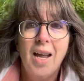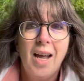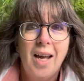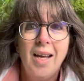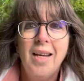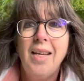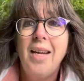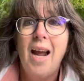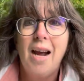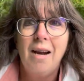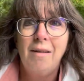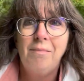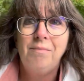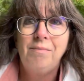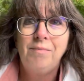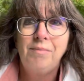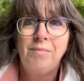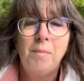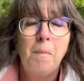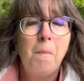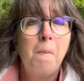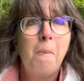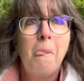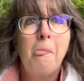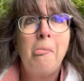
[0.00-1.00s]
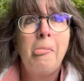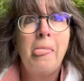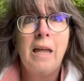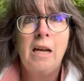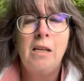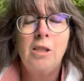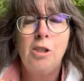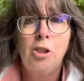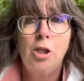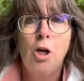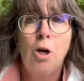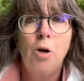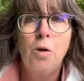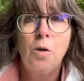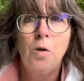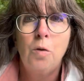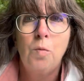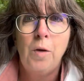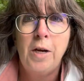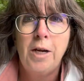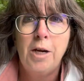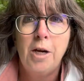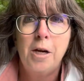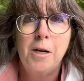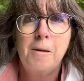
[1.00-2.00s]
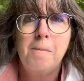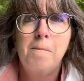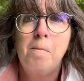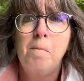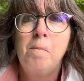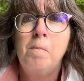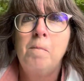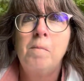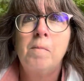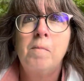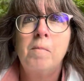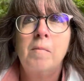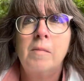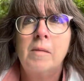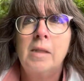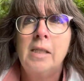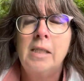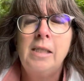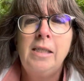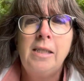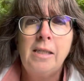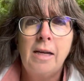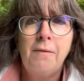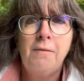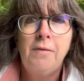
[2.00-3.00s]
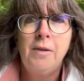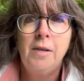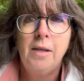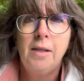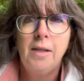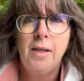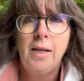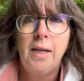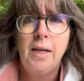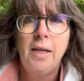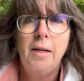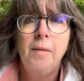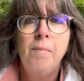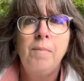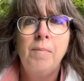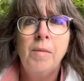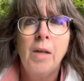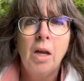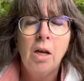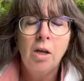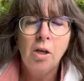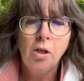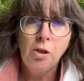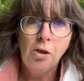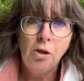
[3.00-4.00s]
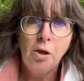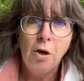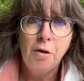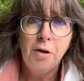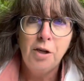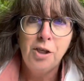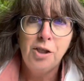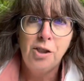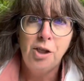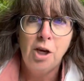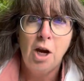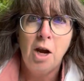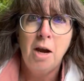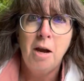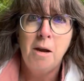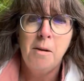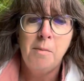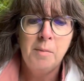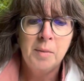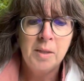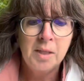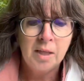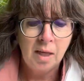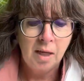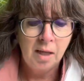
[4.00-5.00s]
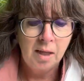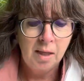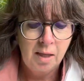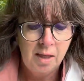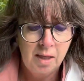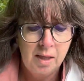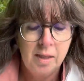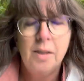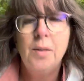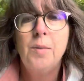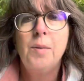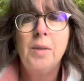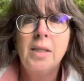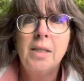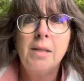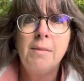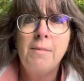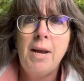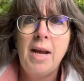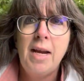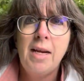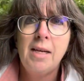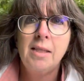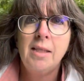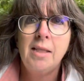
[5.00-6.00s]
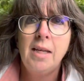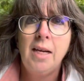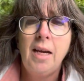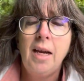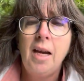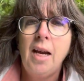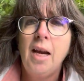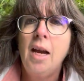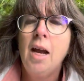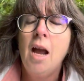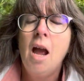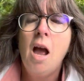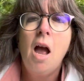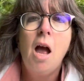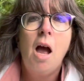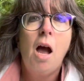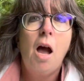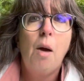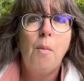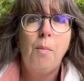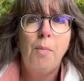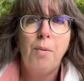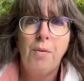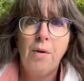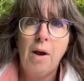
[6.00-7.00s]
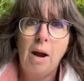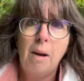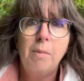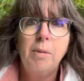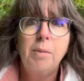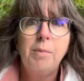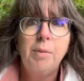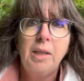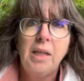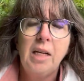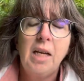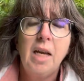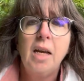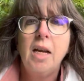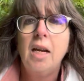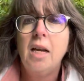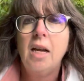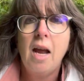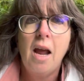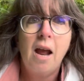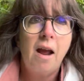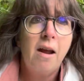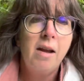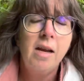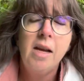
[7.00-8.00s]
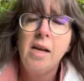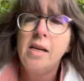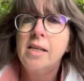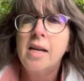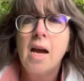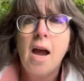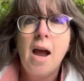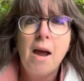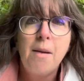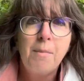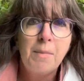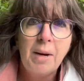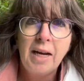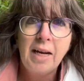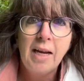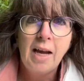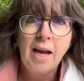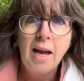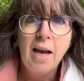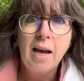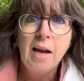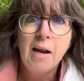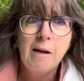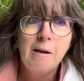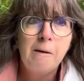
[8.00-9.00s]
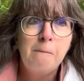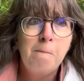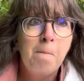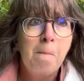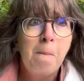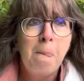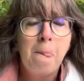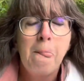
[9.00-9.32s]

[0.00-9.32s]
Yeah, total winner. Definitely go to Chum's. This was amazing. I'll probably get it anytime I can